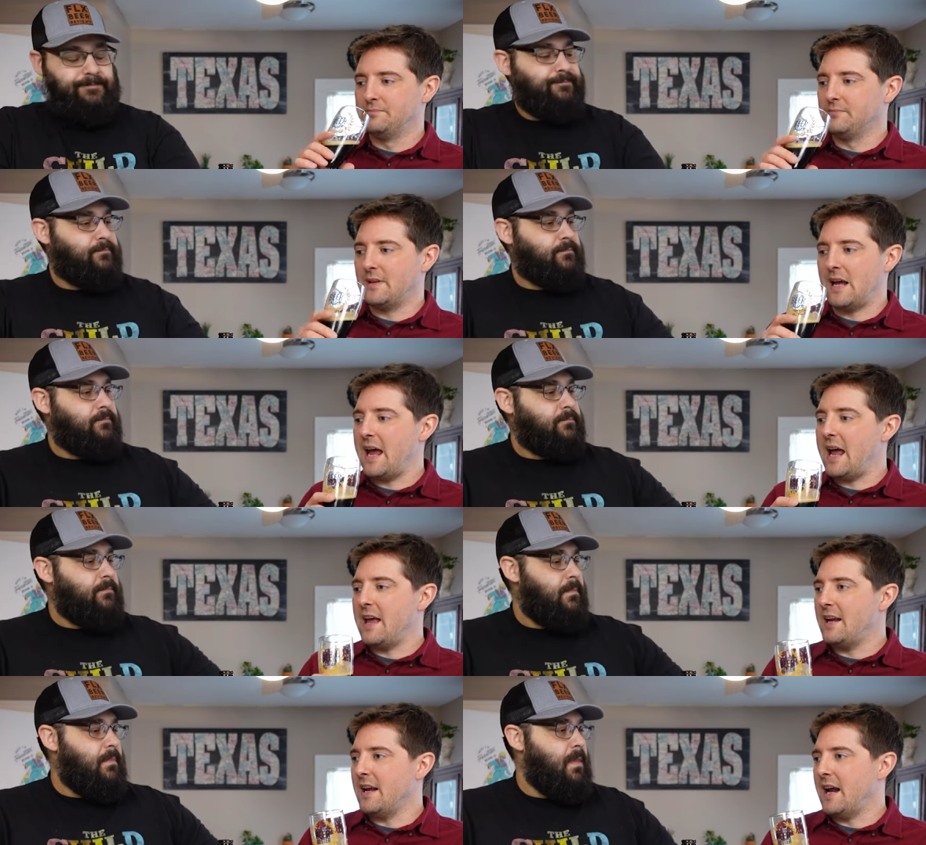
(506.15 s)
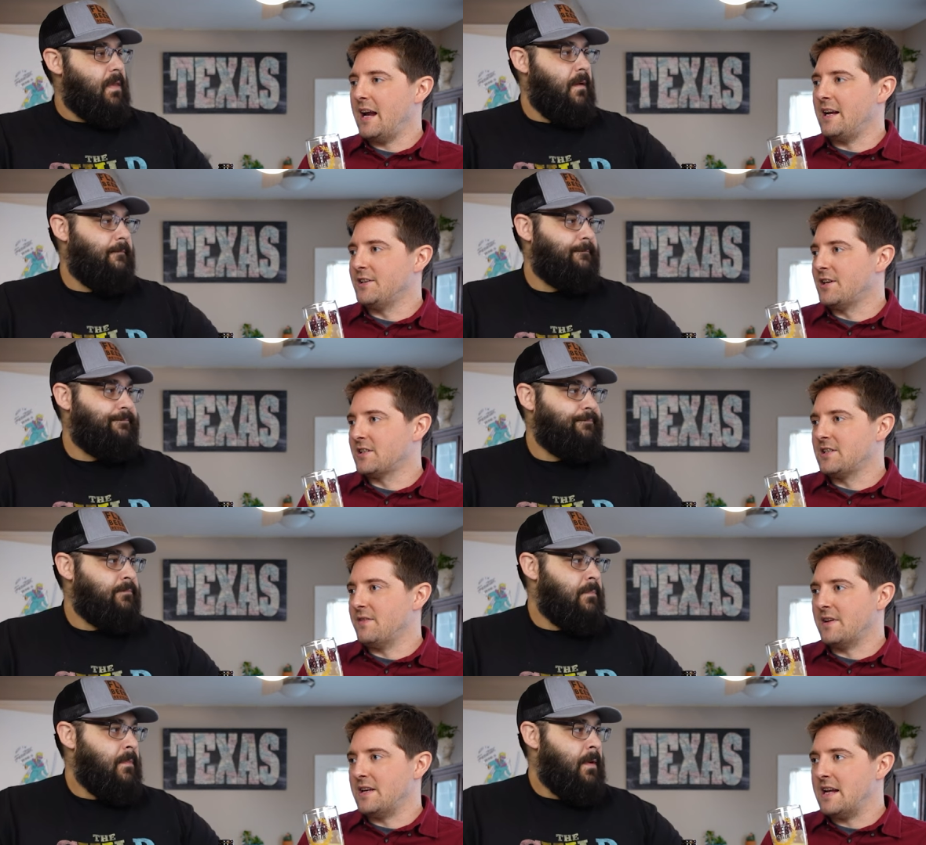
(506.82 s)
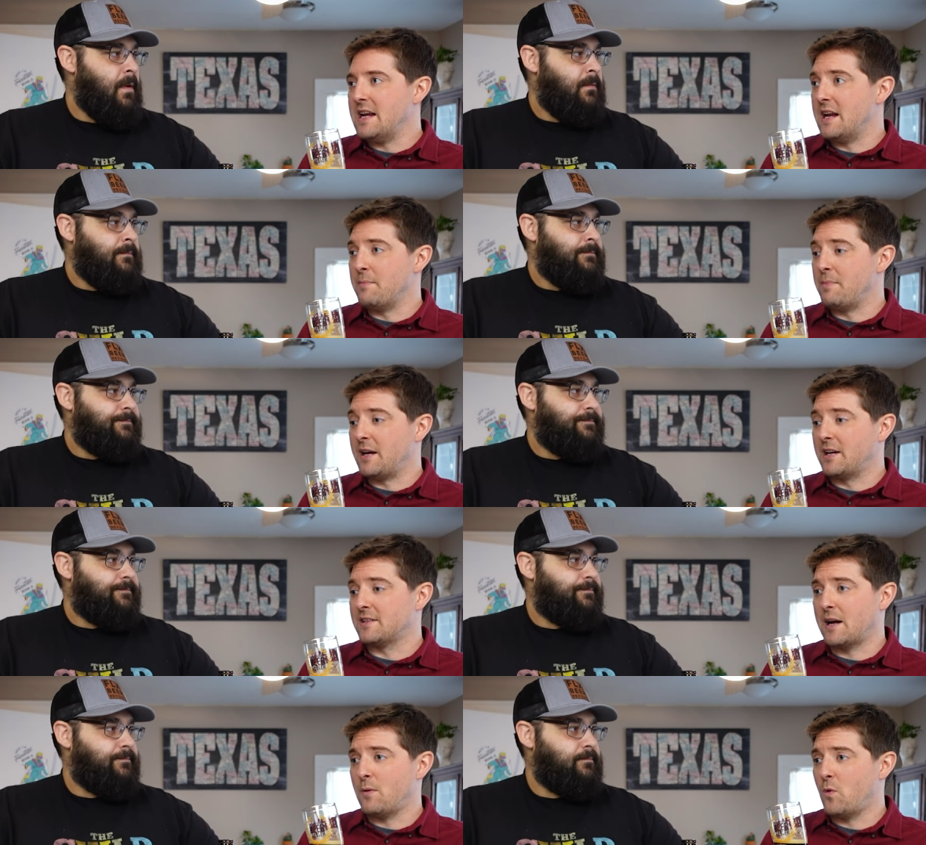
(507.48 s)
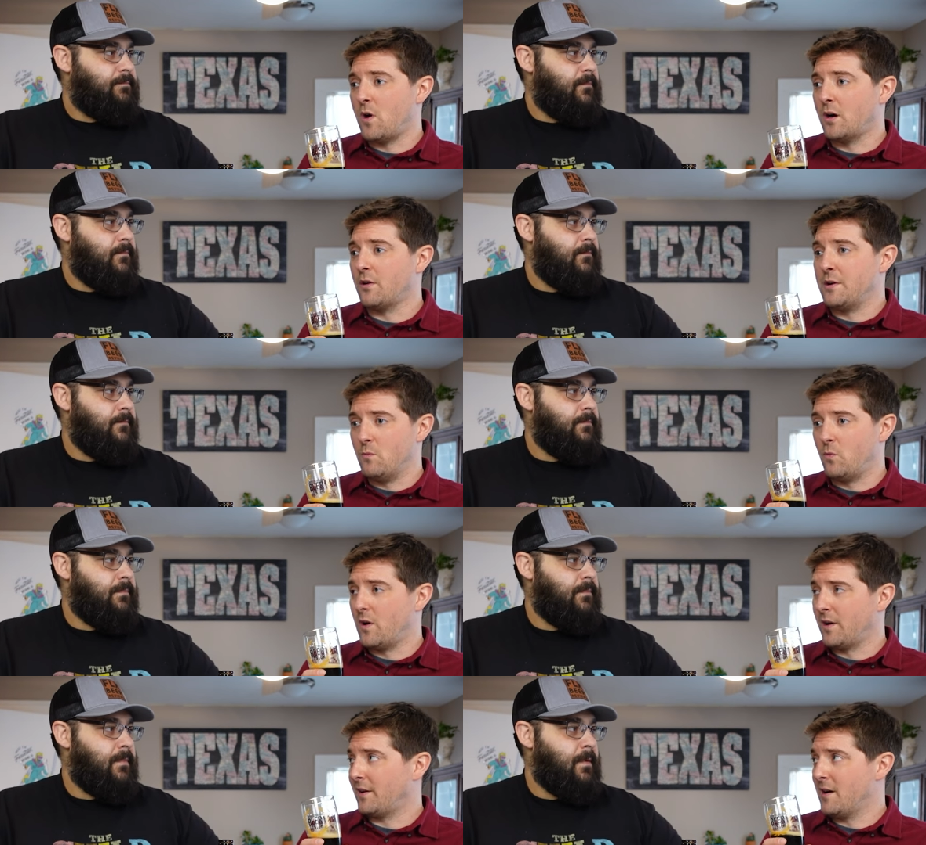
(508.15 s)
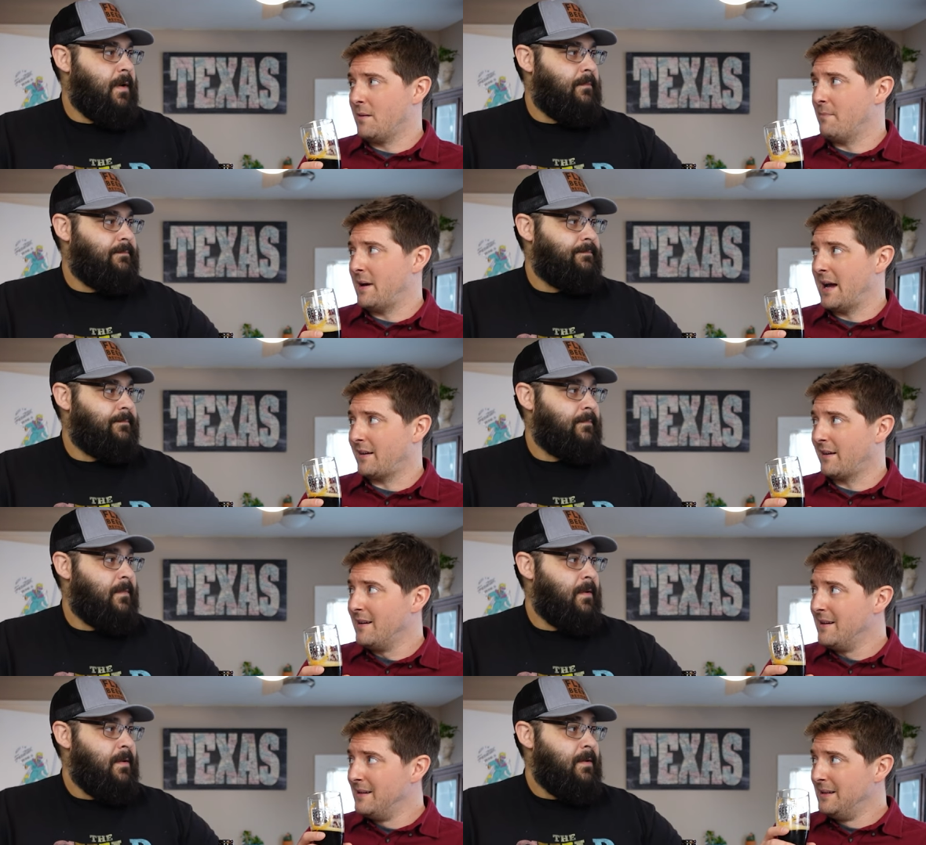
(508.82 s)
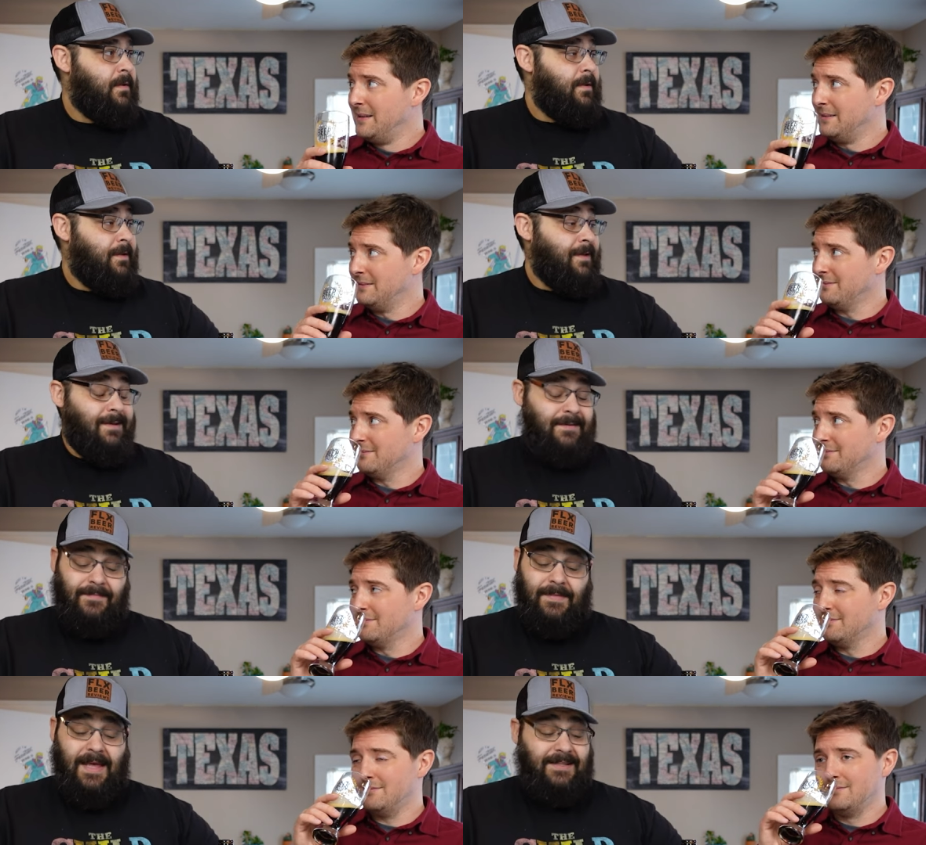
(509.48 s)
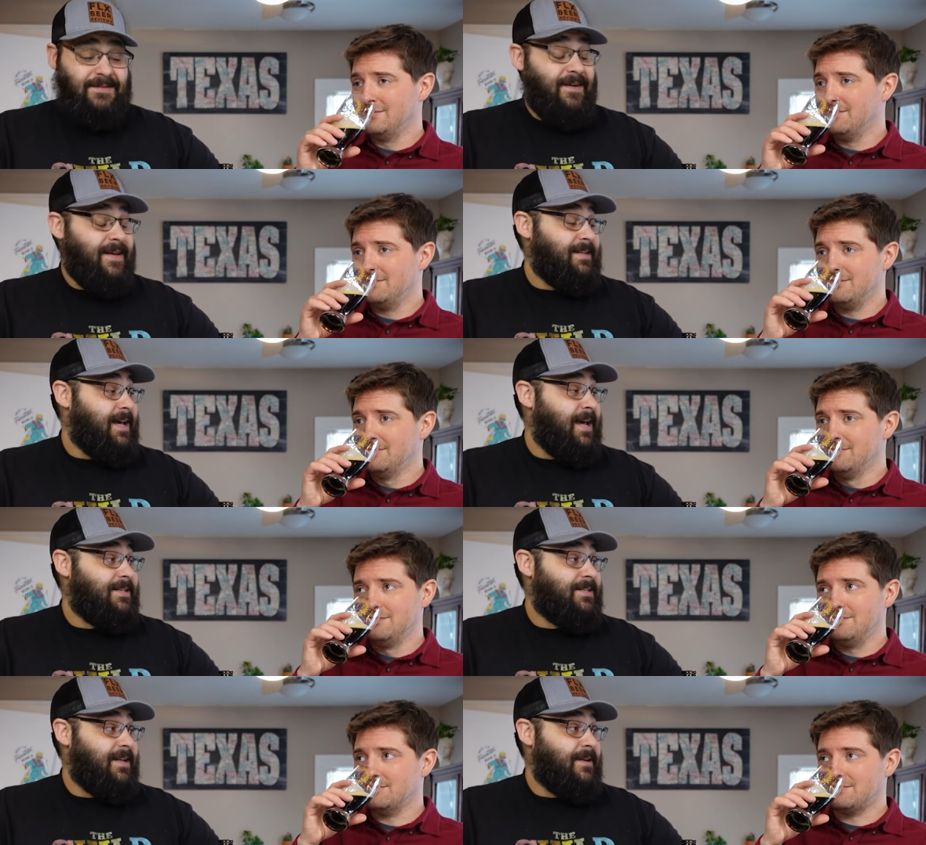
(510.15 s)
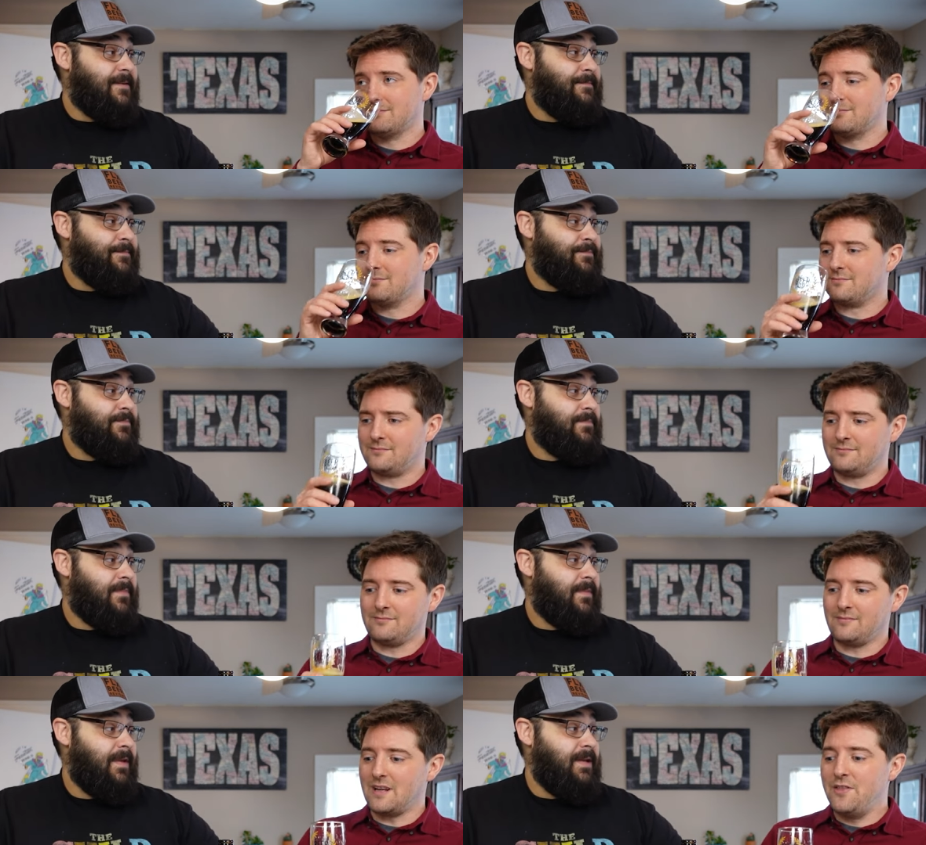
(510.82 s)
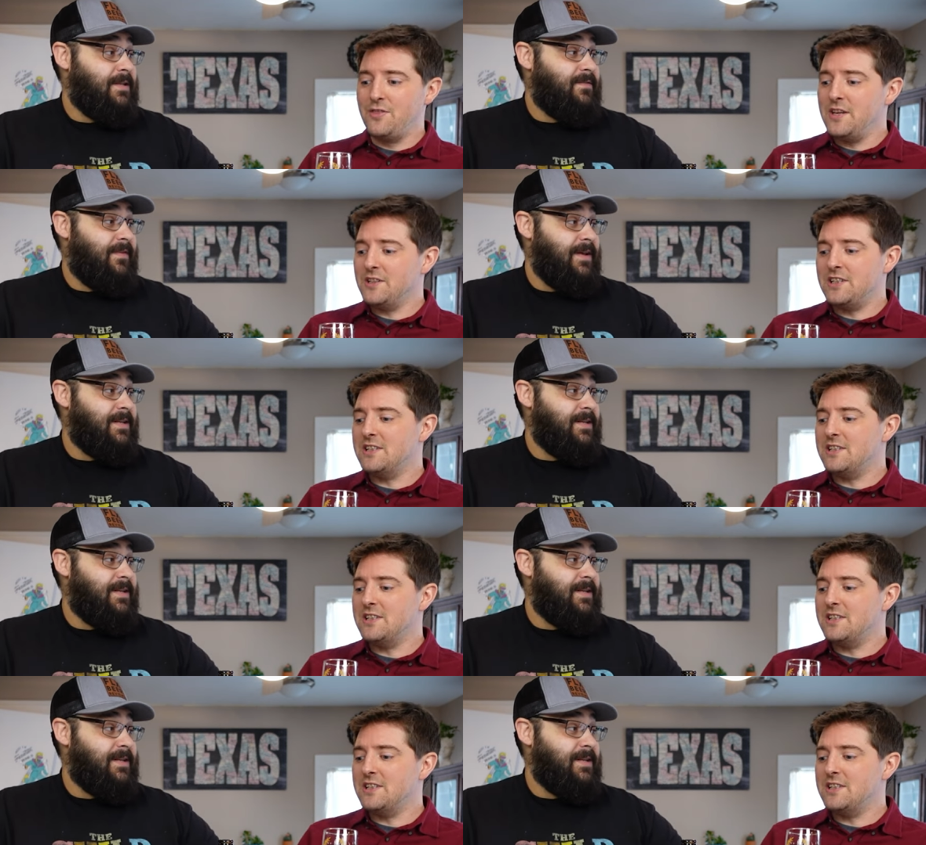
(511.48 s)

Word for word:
Speaker 1: And, and it doesn't even need it because I already want to come back. It's fantastic. It's this